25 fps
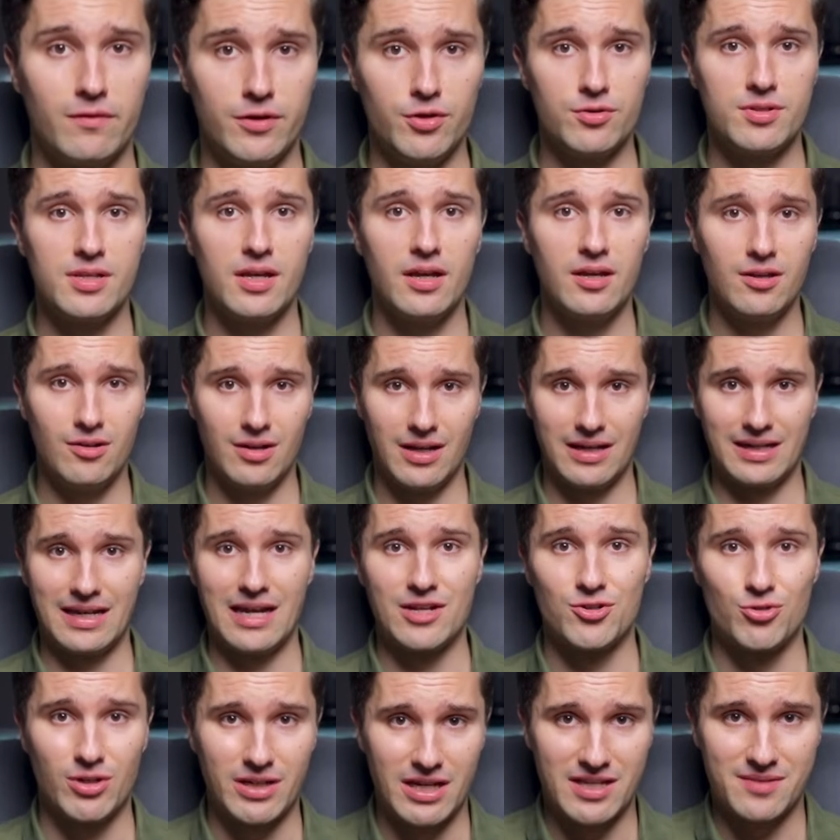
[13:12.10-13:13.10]
if you say you like
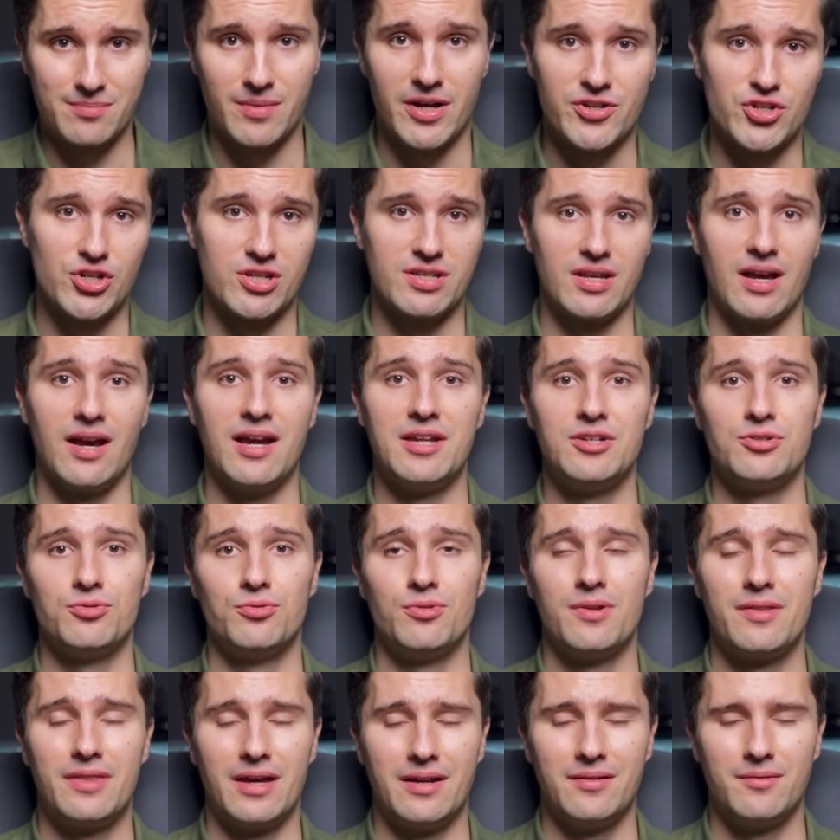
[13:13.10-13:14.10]
Android as much as I
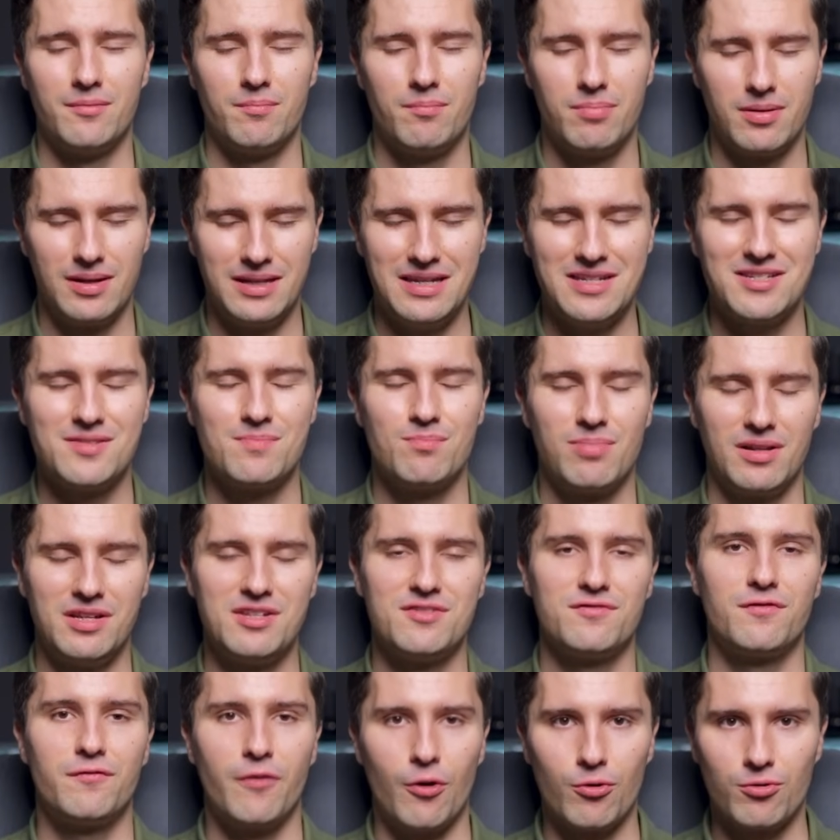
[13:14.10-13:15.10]
do, then please,
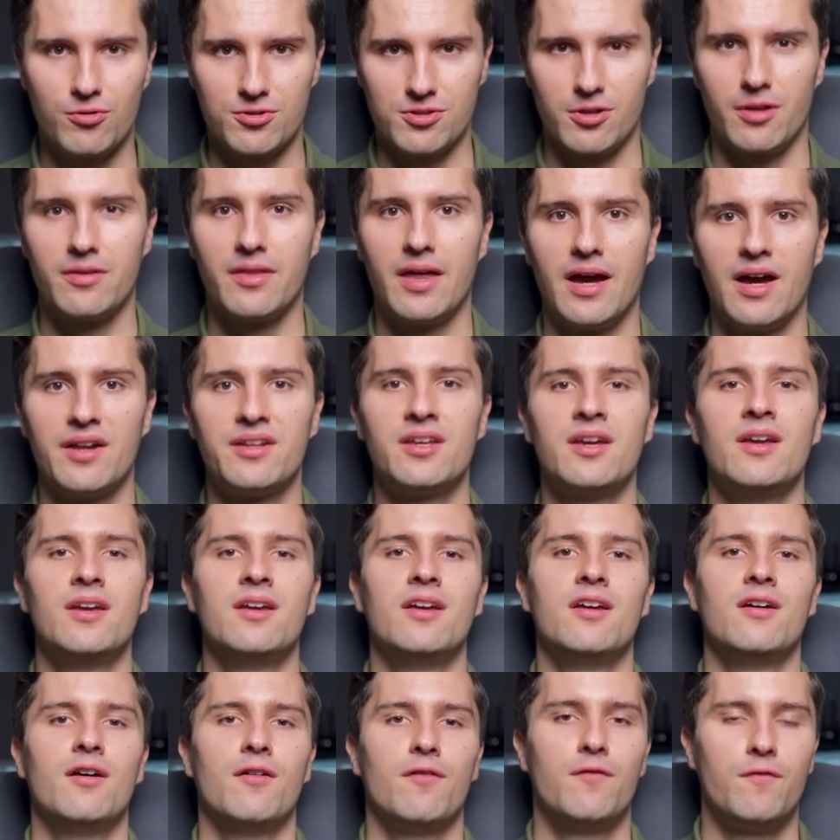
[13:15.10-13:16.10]
please focus on that
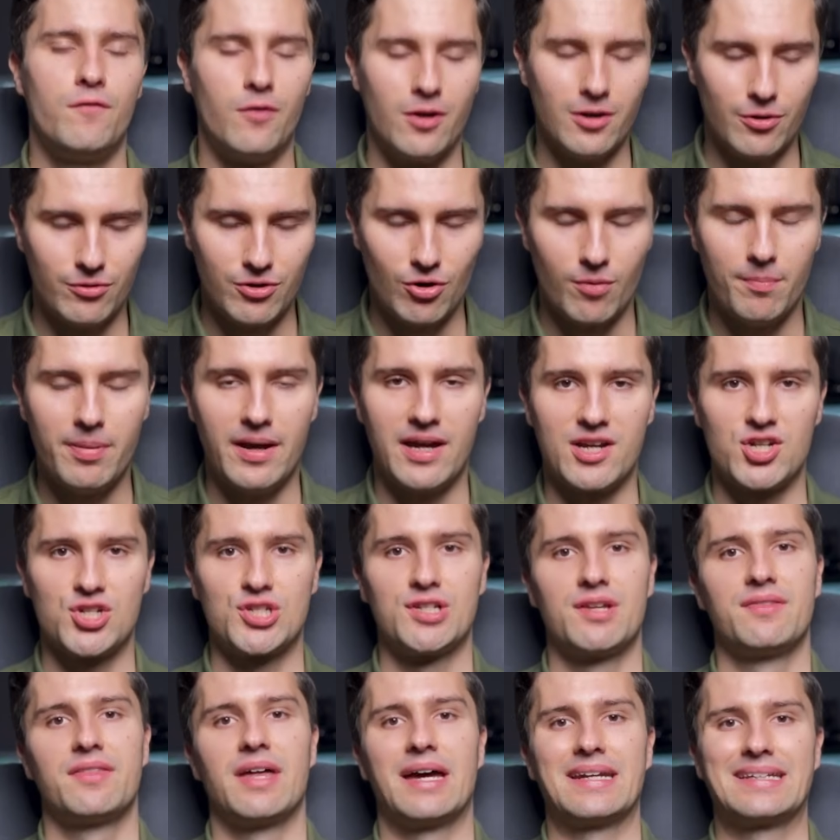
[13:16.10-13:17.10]
follow your
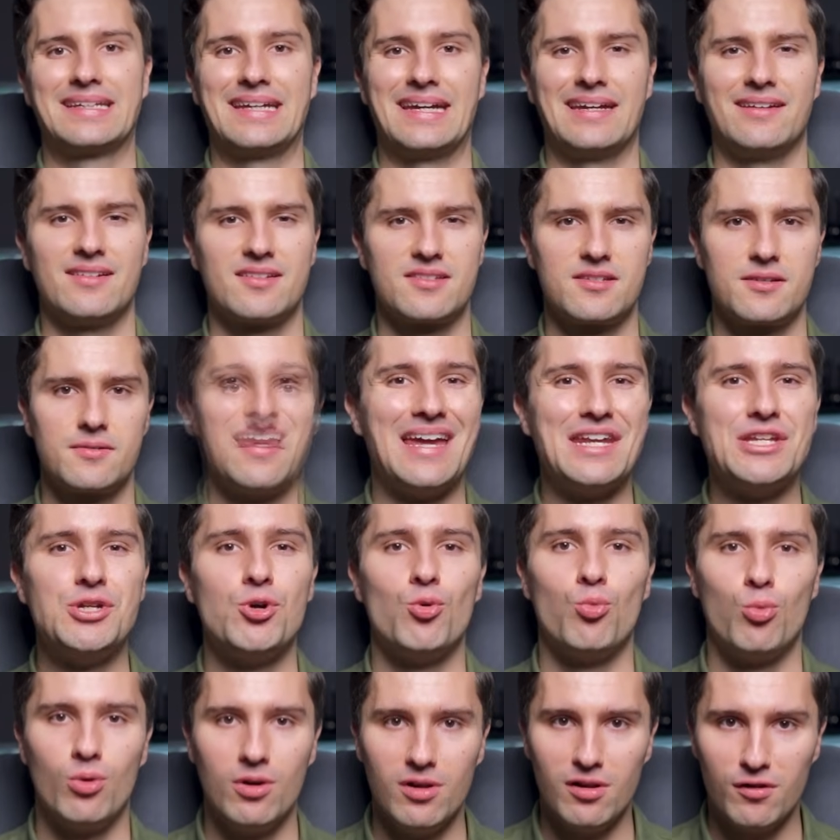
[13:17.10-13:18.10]
passion in that case, and you
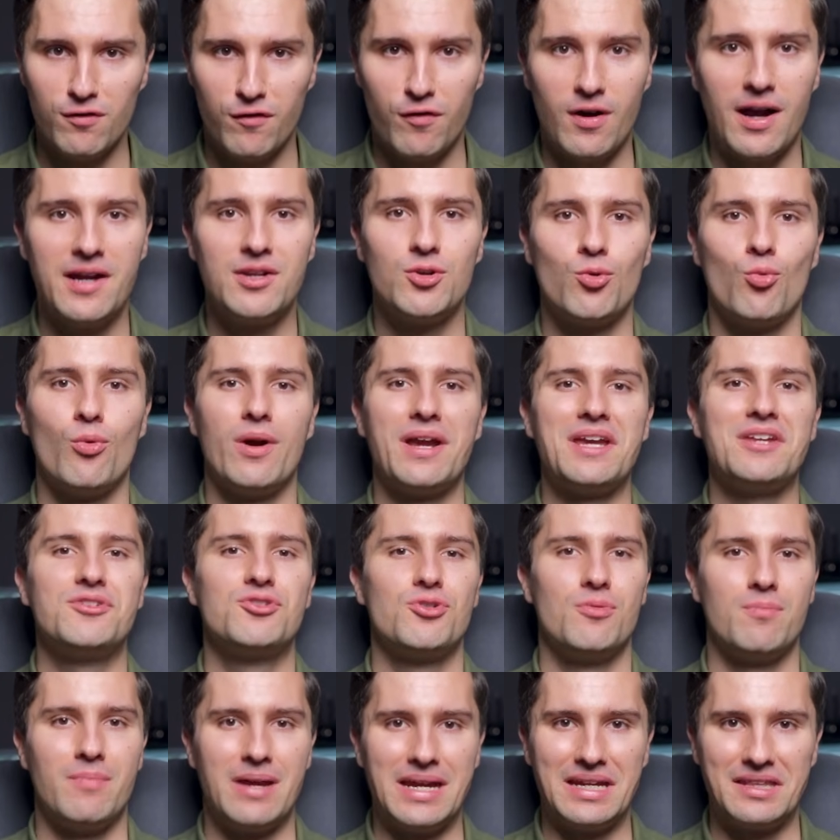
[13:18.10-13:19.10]
will find a way
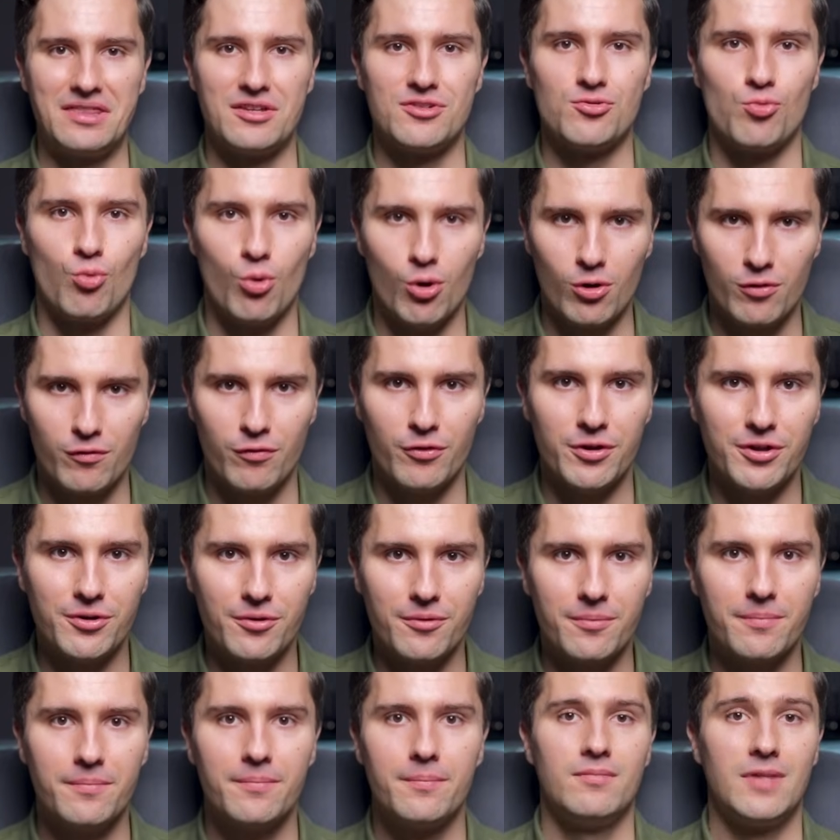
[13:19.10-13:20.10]
to make this work for
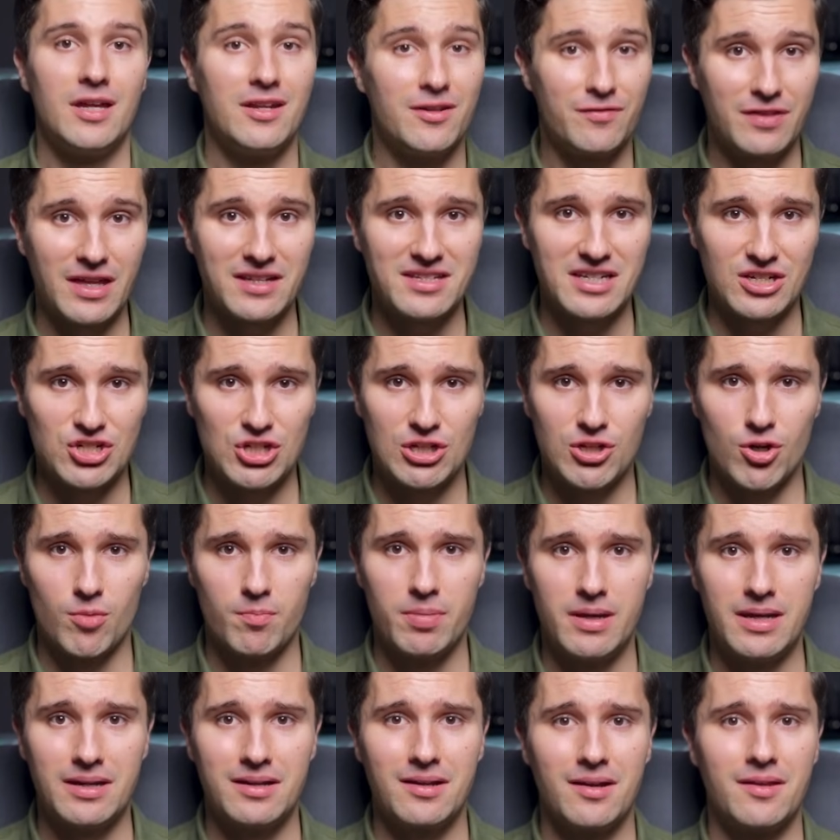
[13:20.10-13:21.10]
you. And if that's actually your
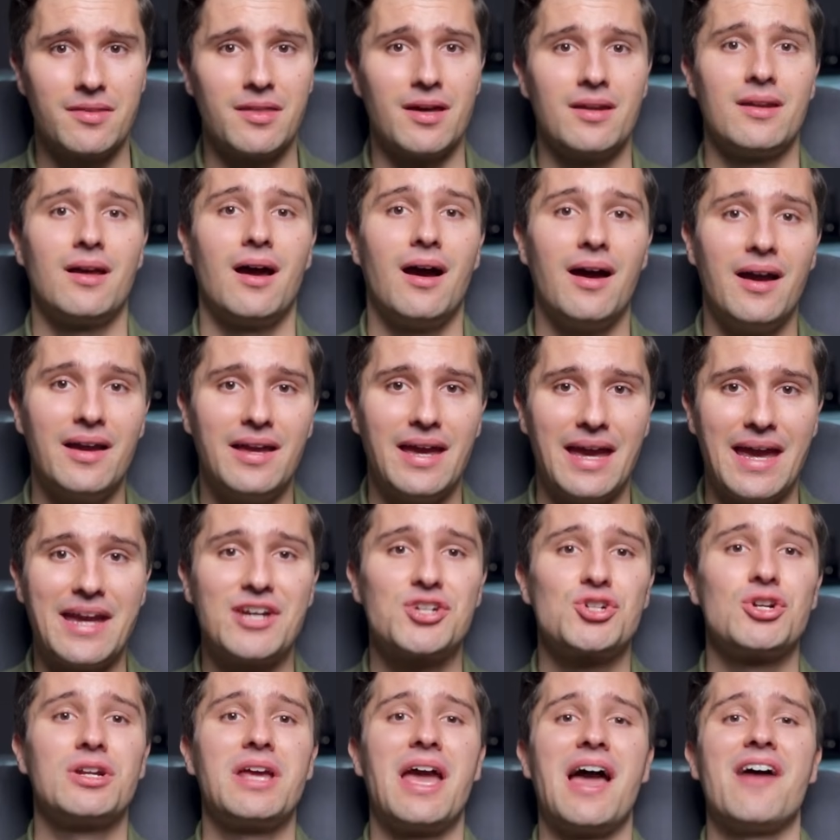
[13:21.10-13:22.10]
pick, then I
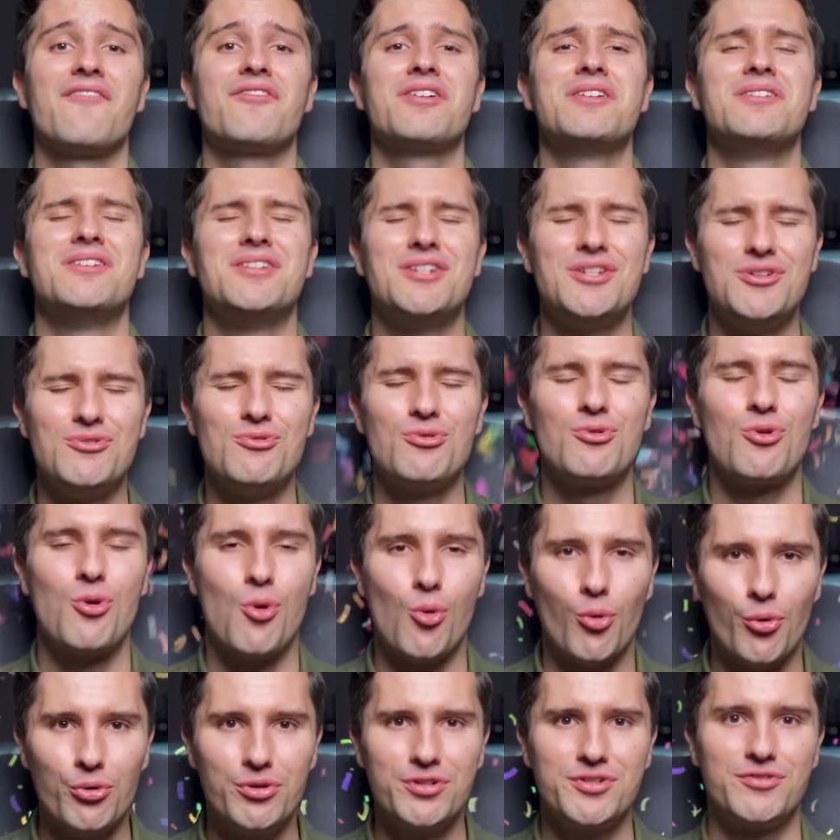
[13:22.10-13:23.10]
actually have a new
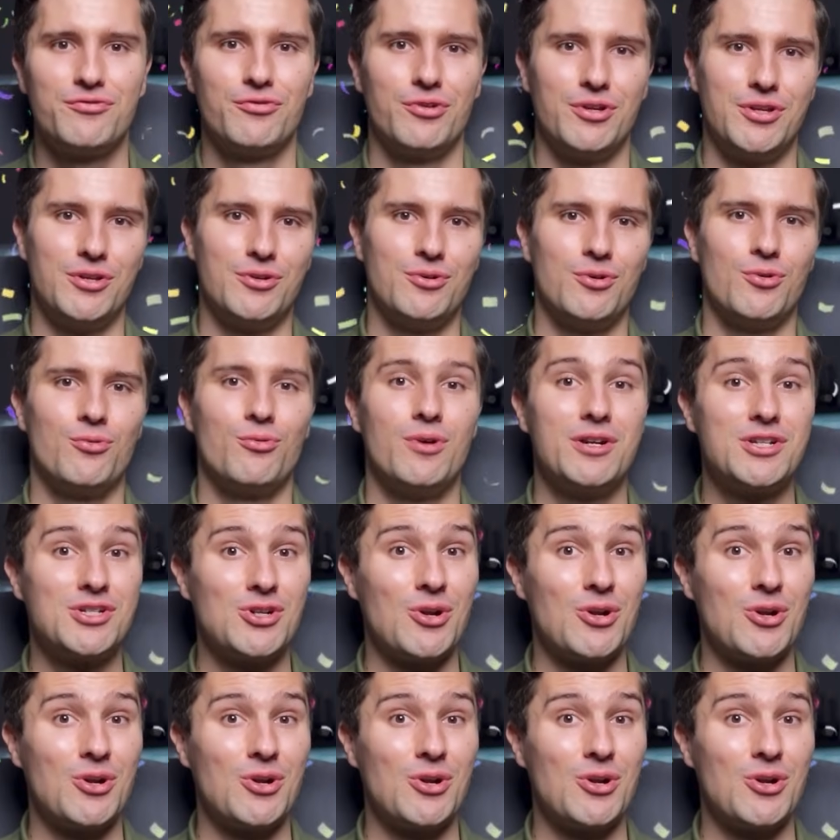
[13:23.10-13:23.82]
course for you, which